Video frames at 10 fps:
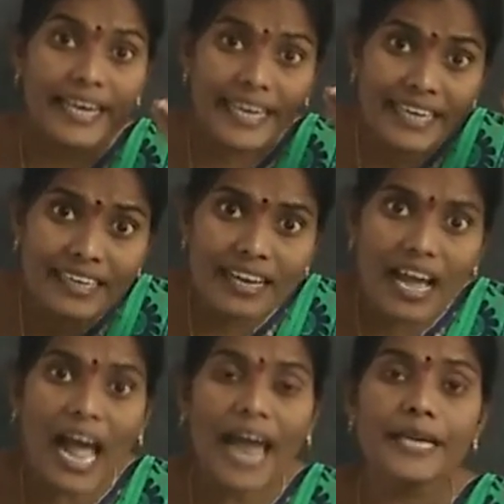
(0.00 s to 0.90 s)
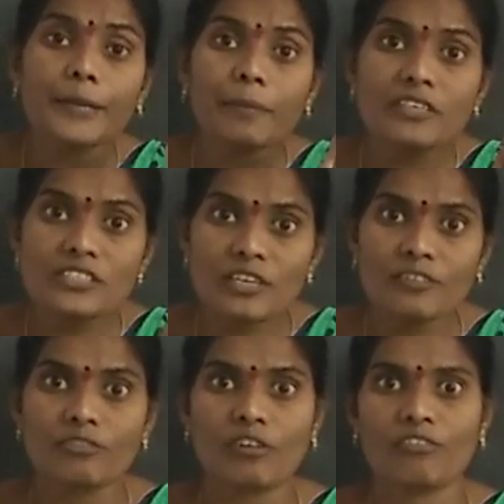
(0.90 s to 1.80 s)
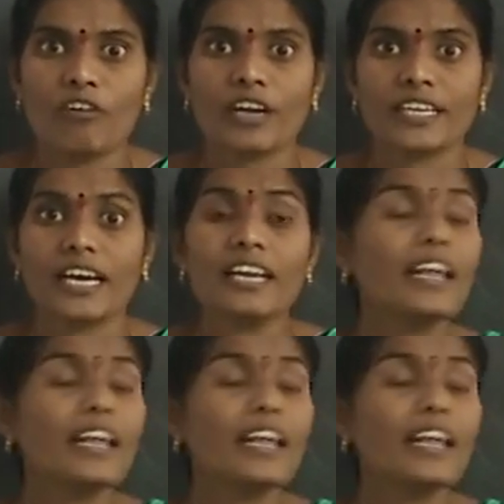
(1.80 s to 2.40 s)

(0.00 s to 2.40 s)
In 100% of water,